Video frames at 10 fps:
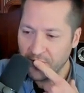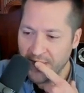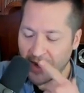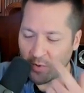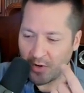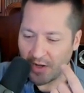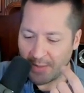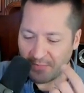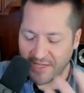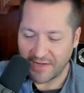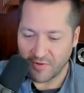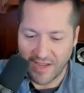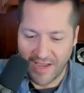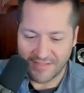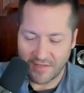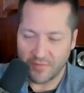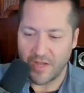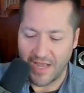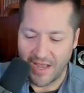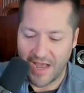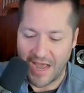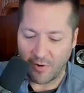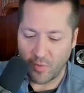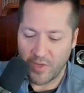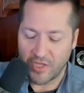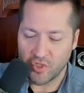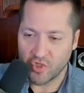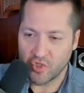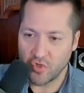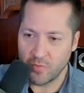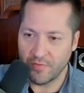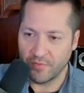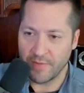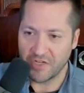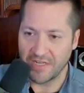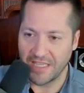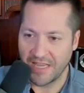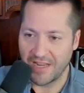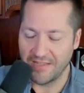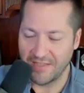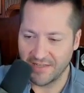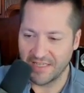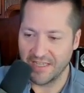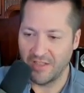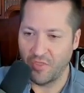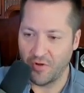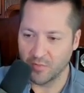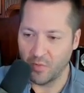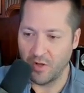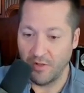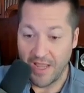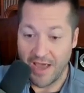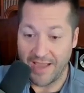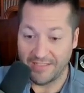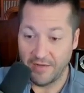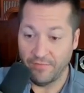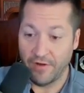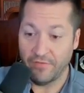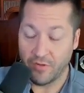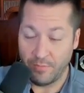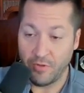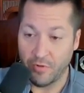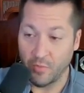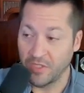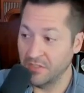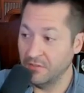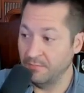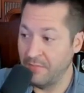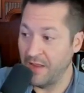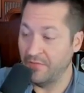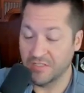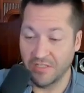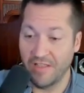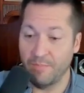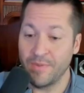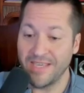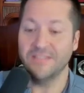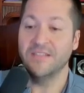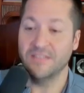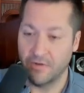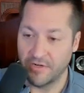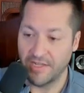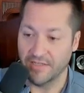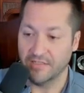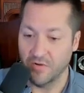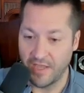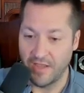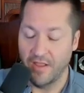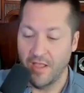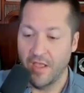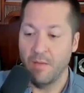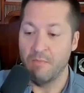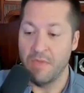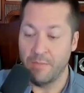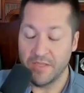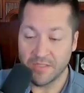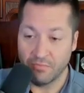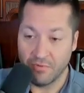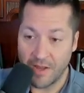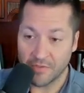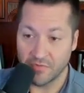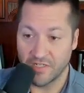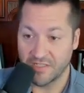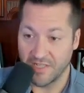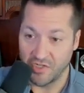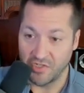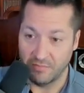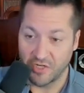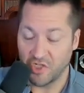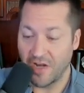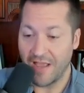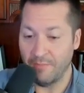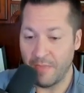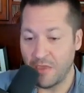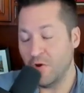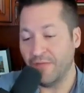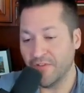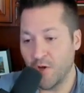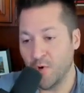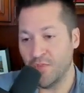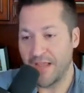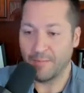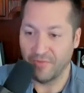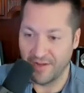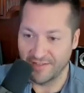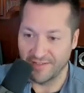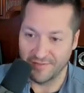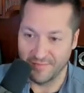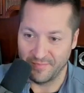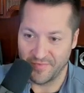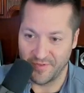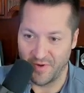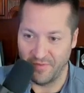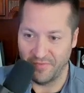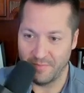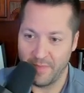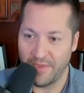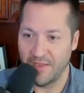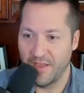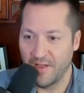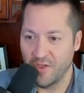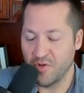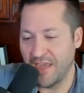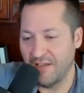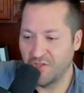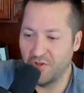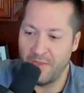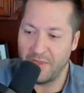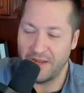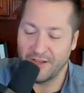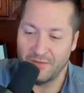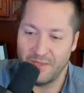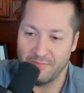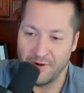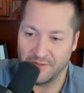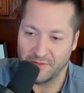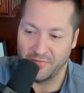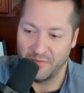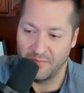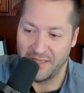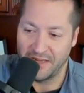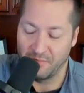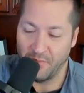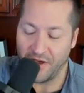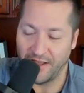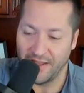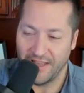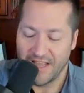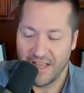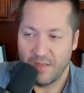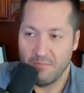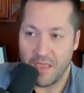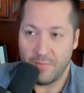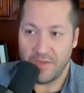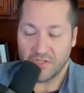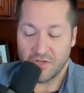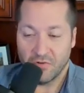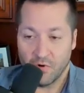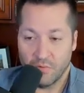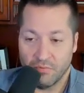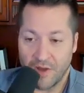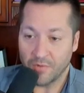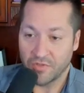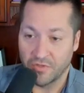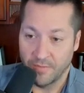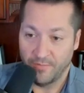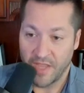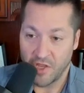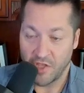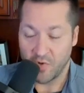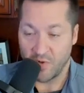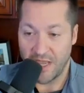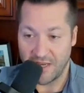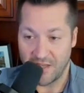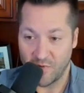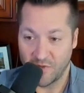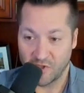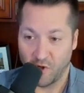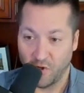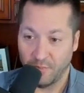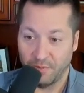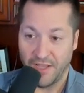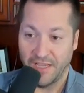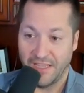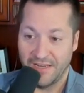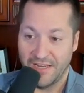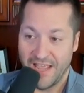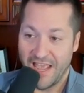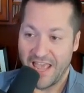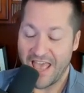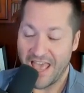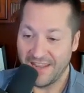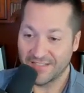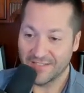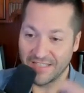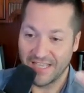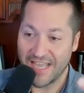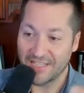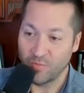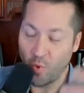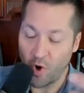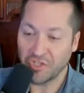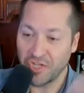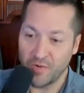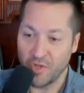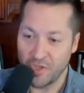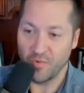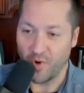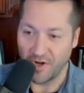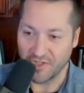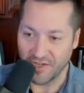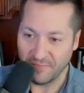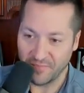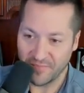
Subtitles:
now I'm thinking, okay, how do we consume information and get ideas and get thoughts? Yes. Well, I sit in front of a computer. Many of us still have PCs on our desk. Okay. Maybe it's a browser extension because you have to own the operating system to do everything. Maybe maybe you're not going to beat Microsoft at the beginning, but maybe it's your own browser and you install the plugin 100%. And it's watching what you're watching,